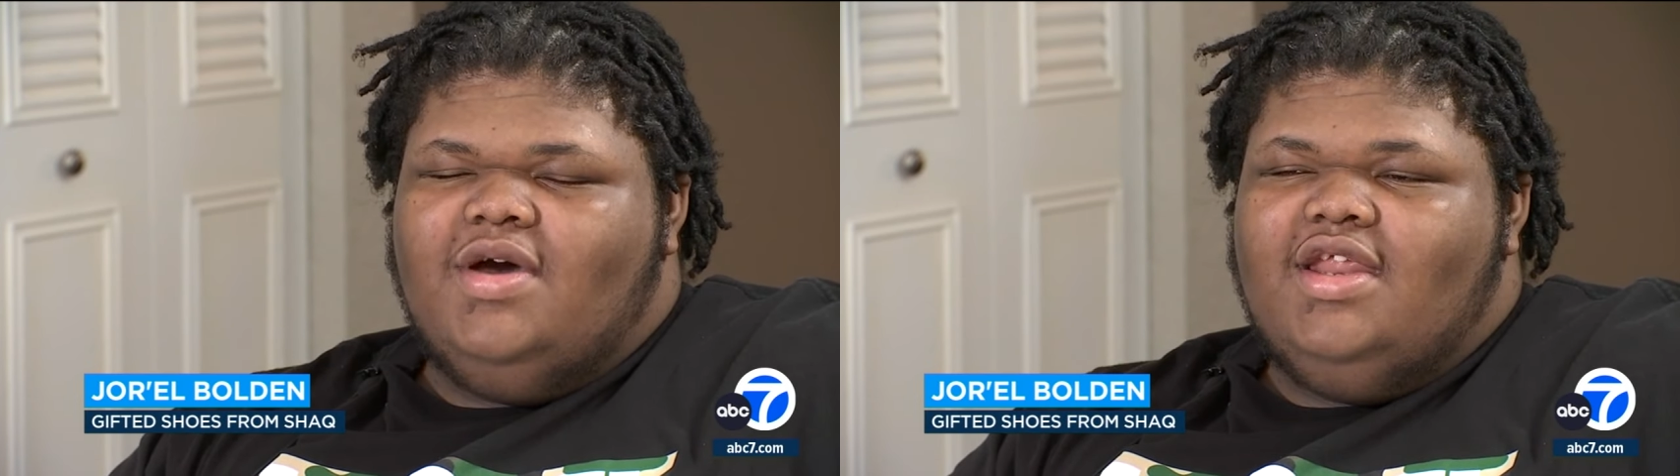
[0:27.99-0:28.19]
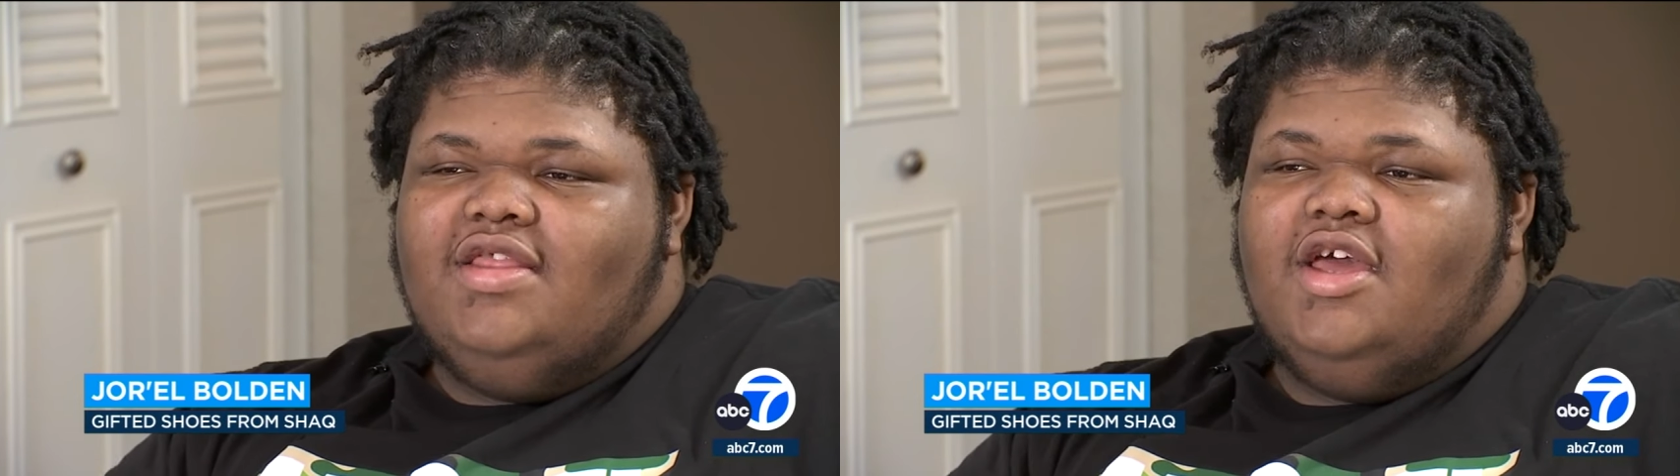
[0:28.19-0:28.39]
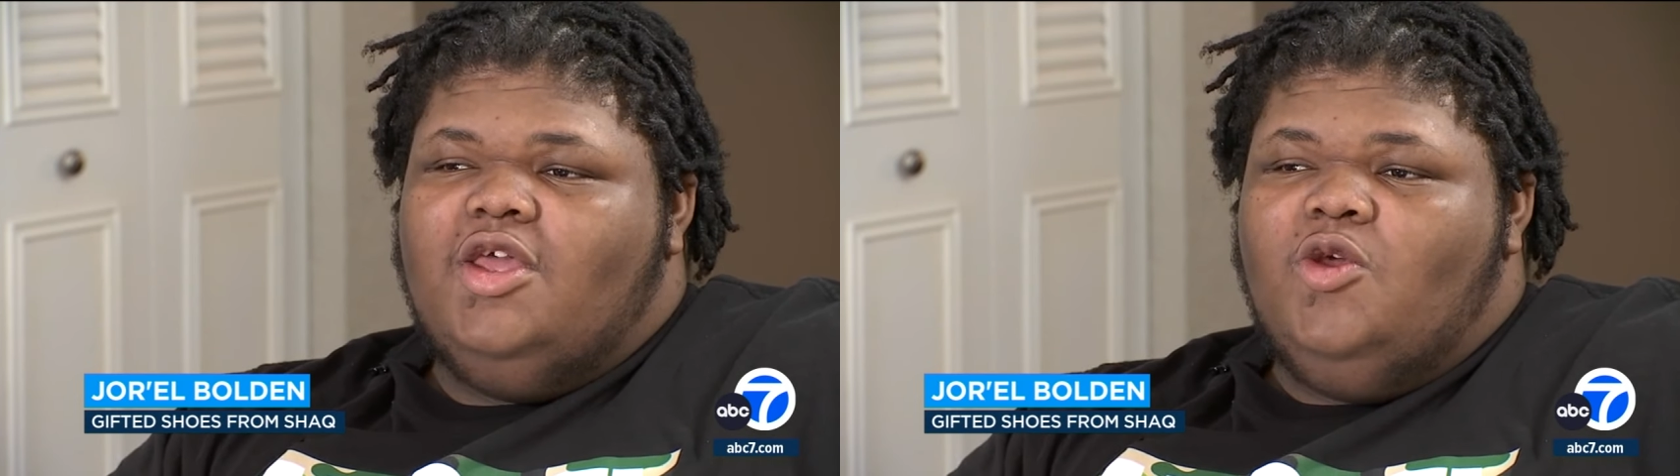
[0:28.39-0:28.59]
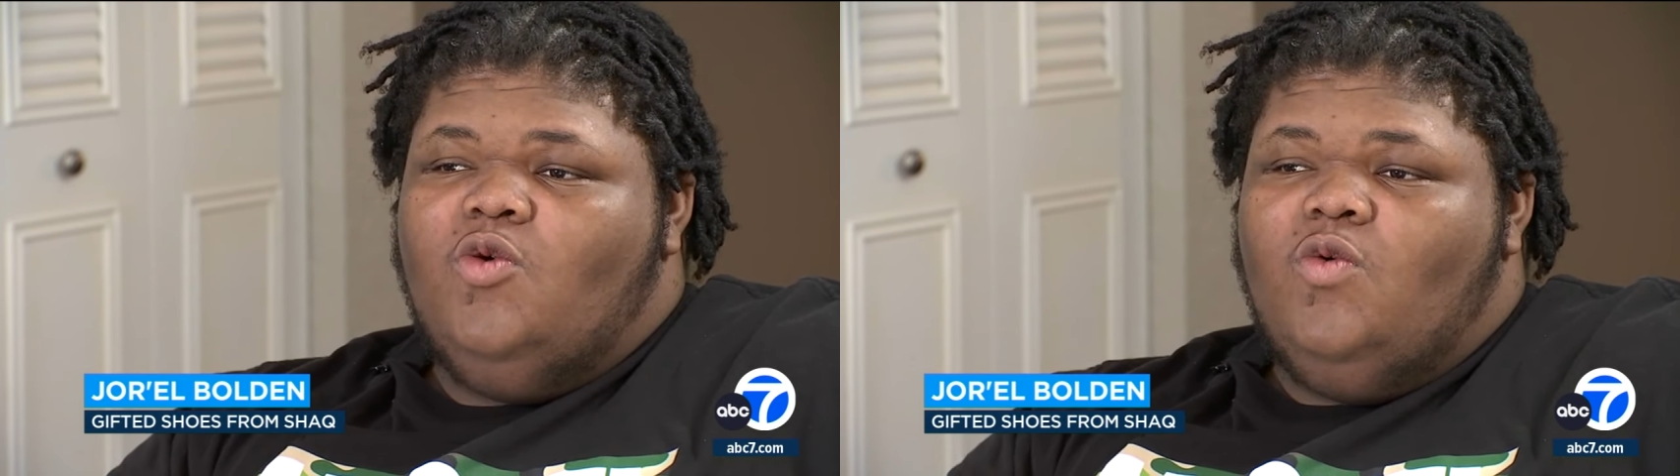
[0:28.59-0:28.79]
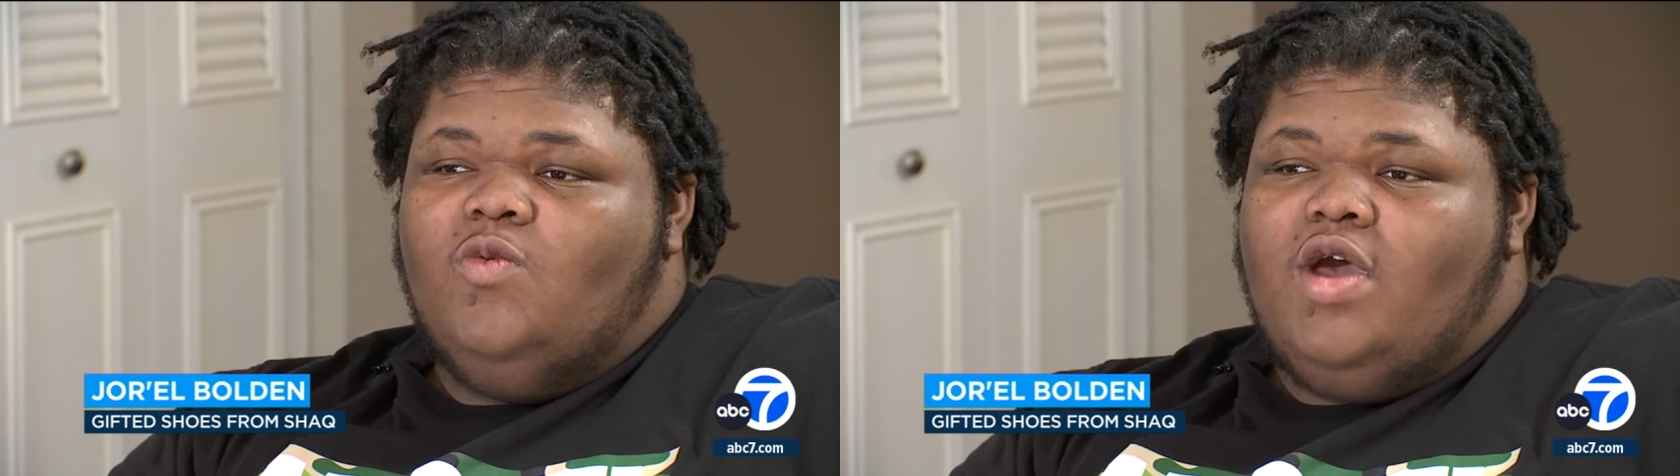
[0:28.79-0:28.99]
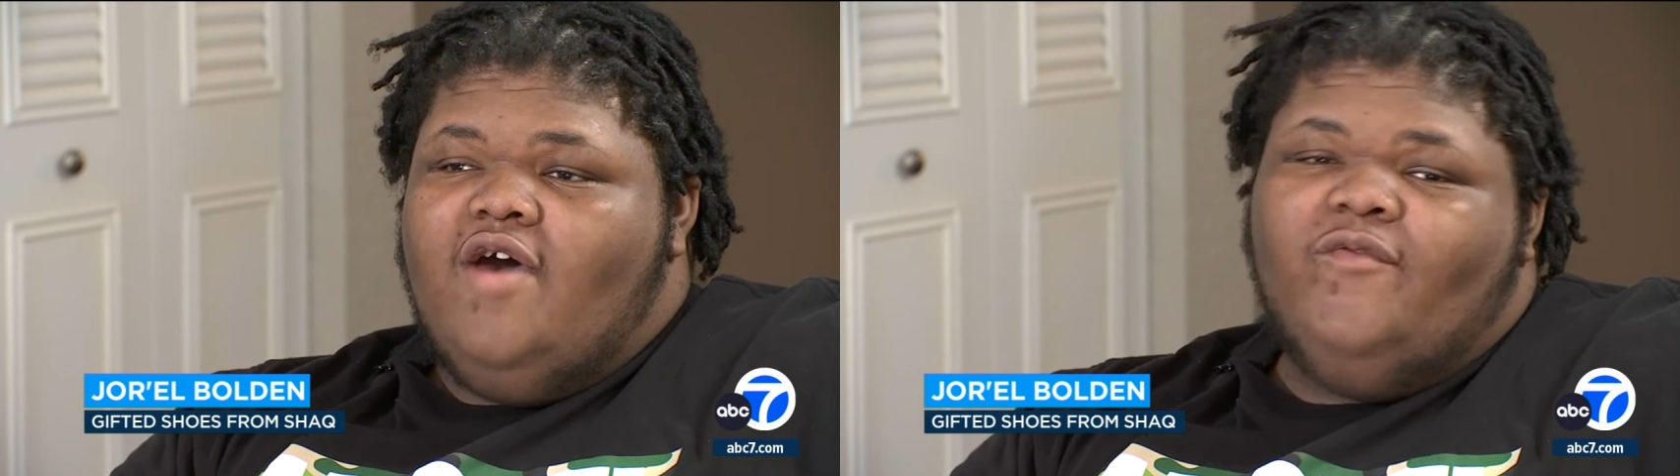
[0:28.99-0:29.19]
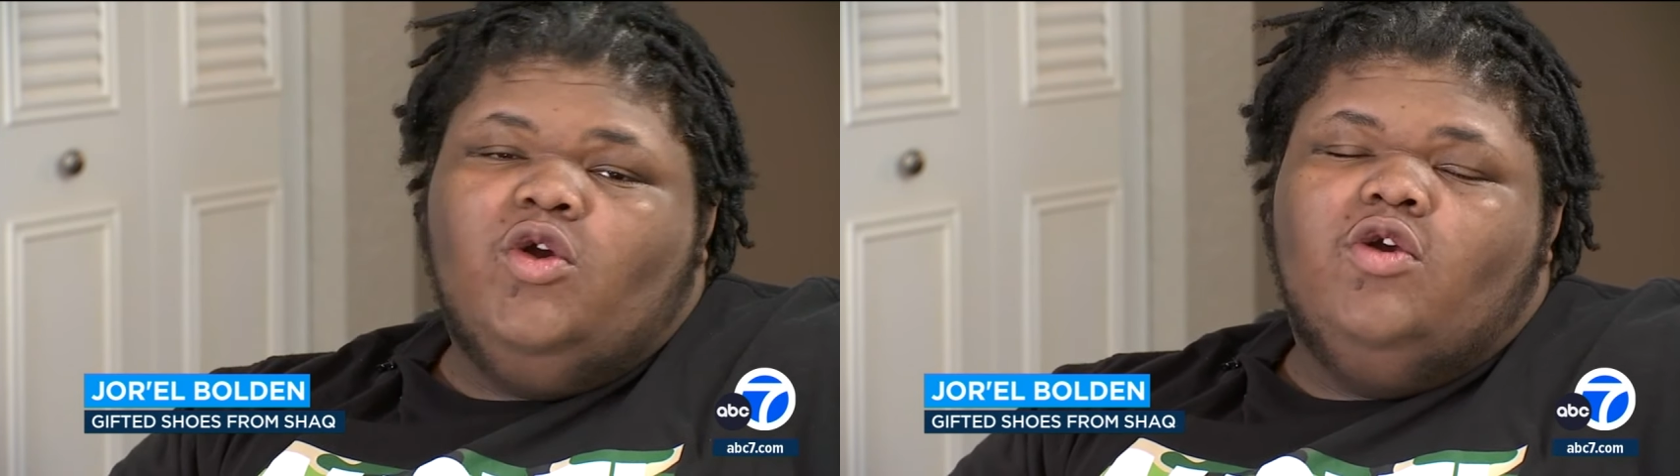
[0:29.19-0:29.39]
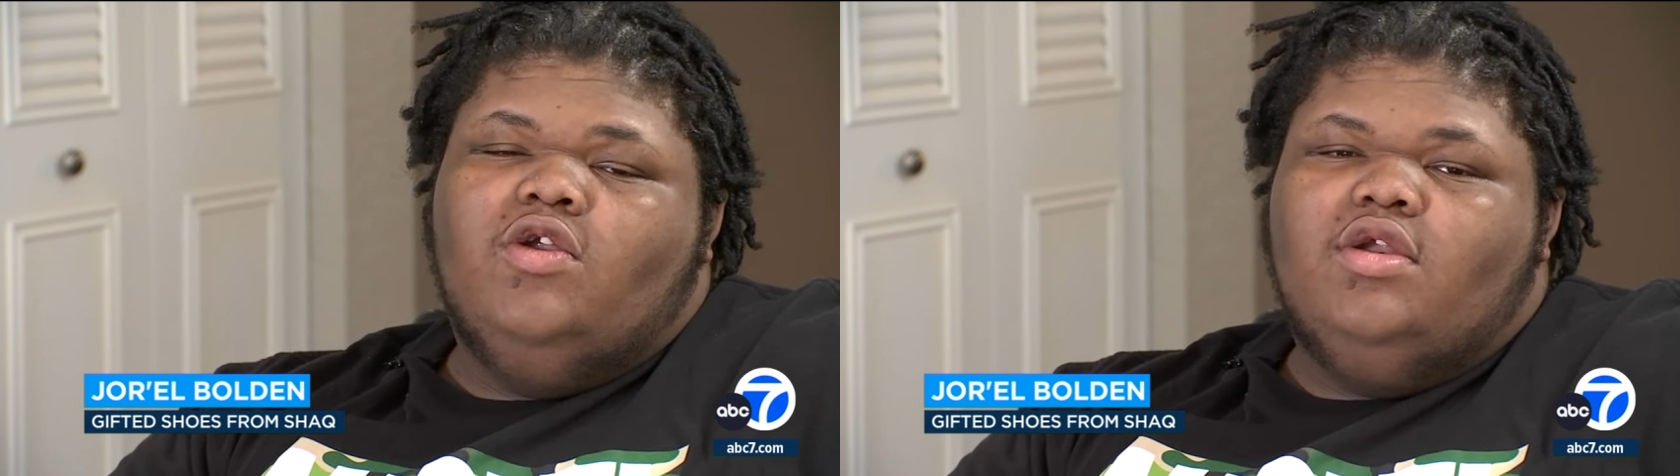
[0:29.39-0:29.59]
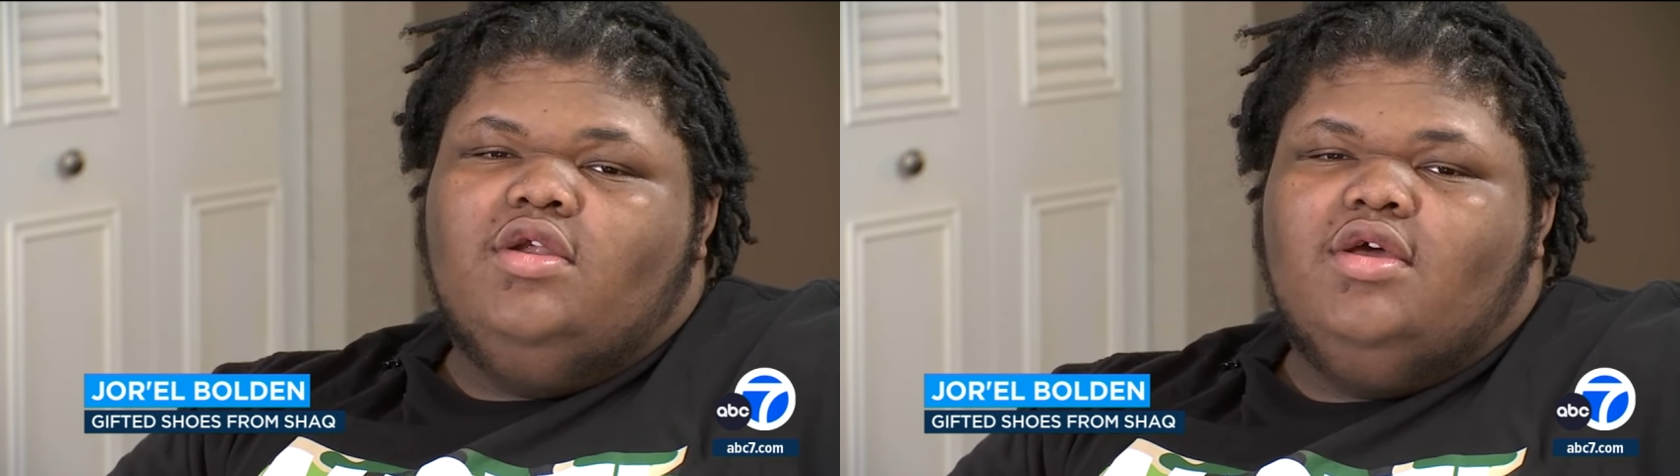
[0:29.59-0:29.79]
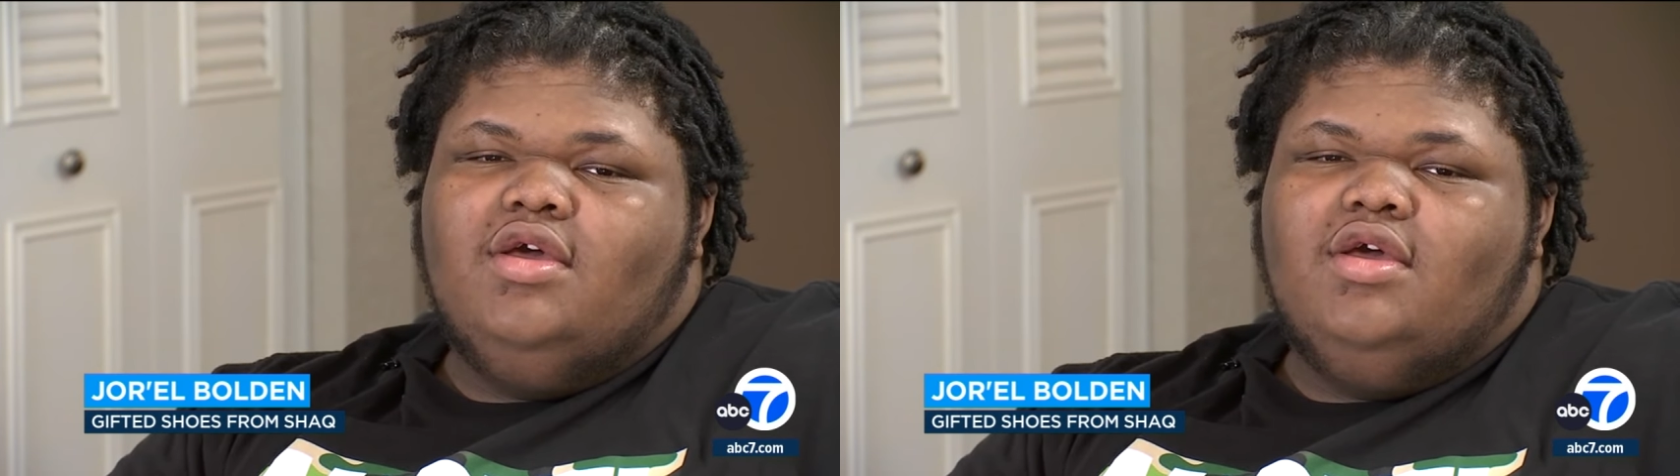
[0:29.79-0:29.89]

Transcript: money that you have earned